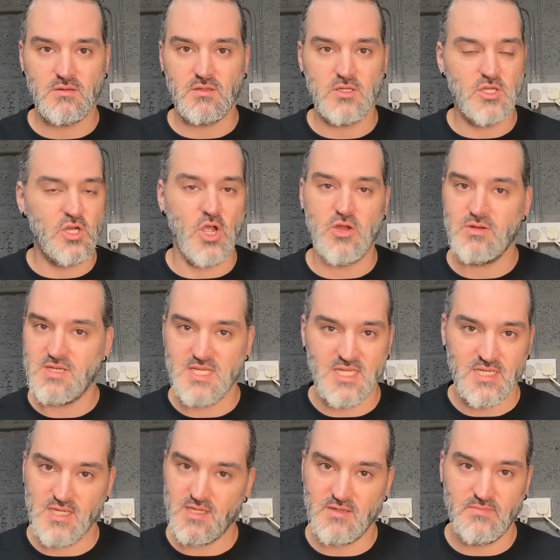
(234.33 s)
You don't
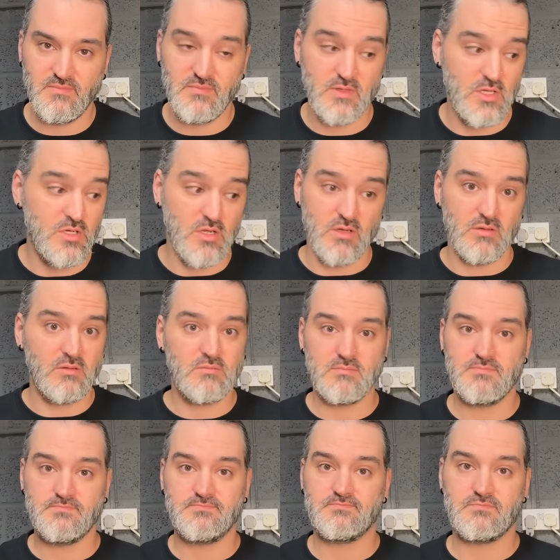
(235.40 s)
need it. You don't.
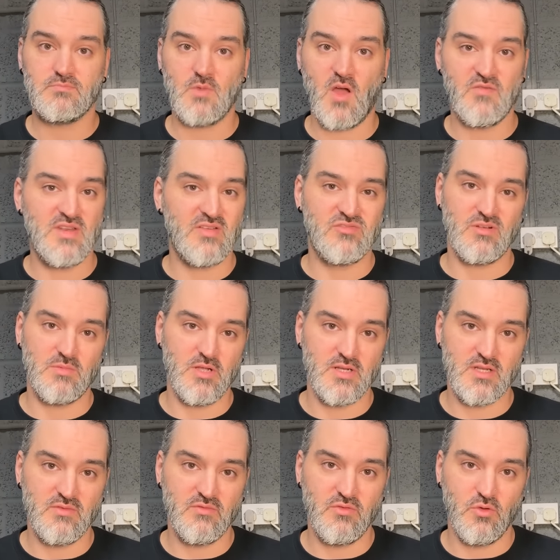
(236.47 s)
I've never
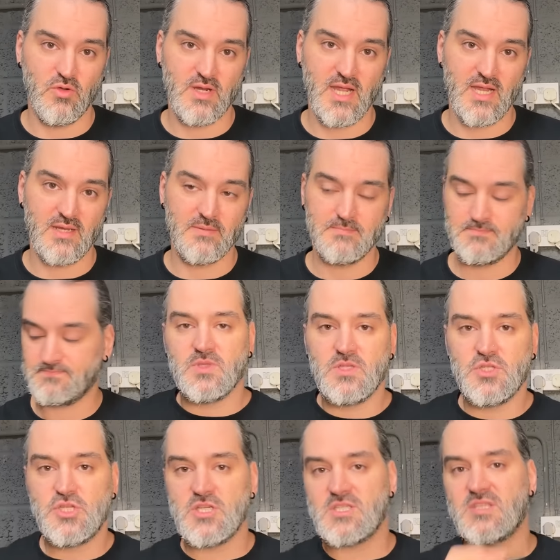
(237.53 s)
uploaded in 4K.
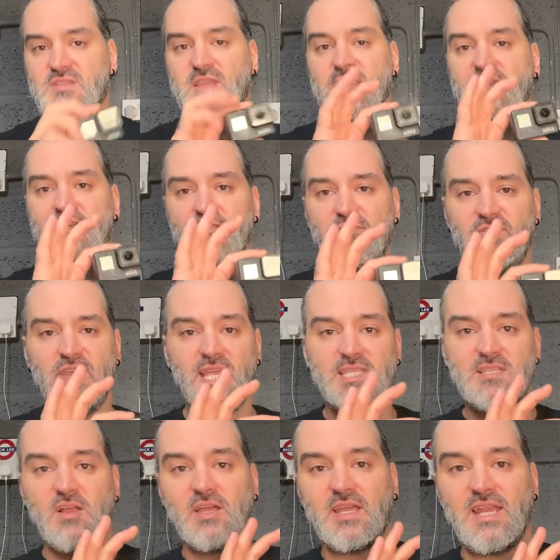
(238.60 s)
Just think of
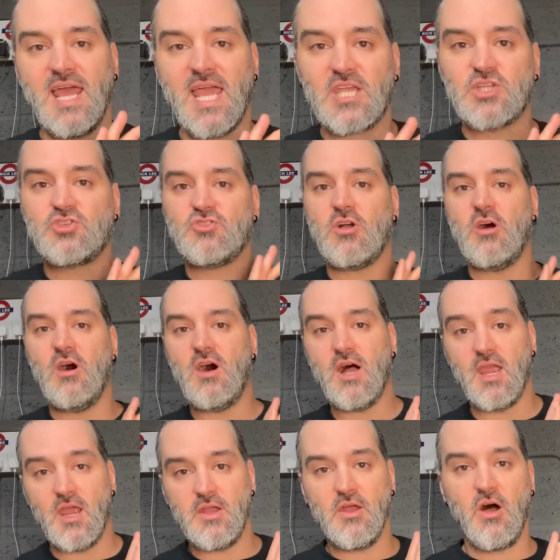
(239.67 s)
this like an extra
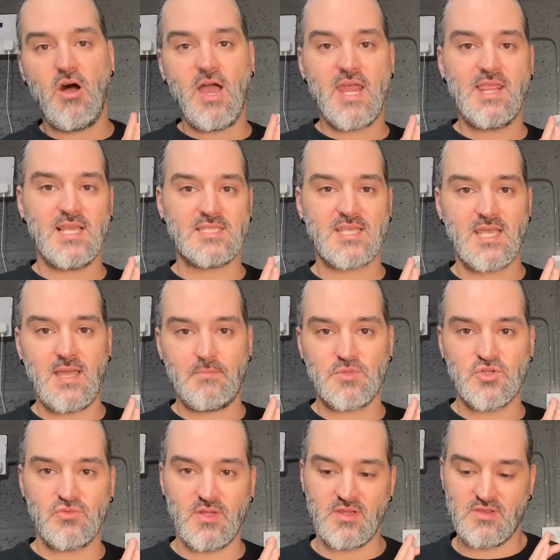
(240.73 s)
eye, an eye that's
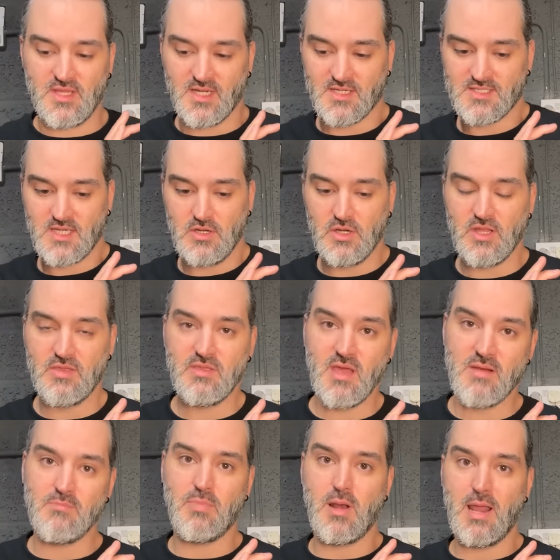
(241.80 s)
capturing things that you can
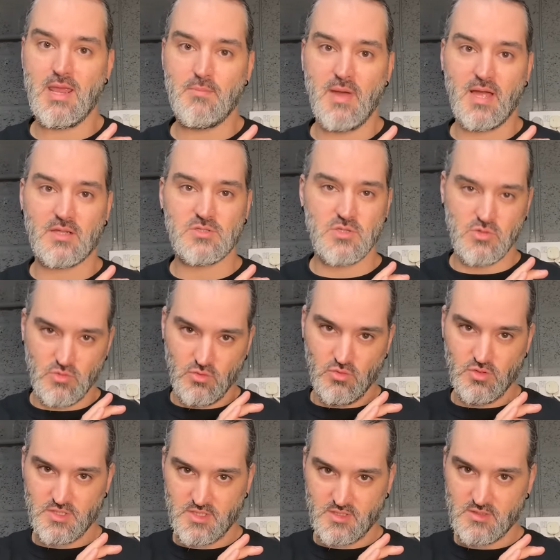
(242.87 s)
then play back to your
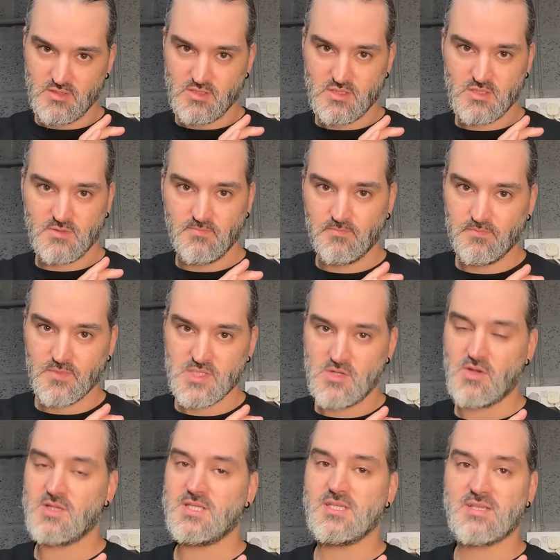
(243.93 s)
audience. As long as it's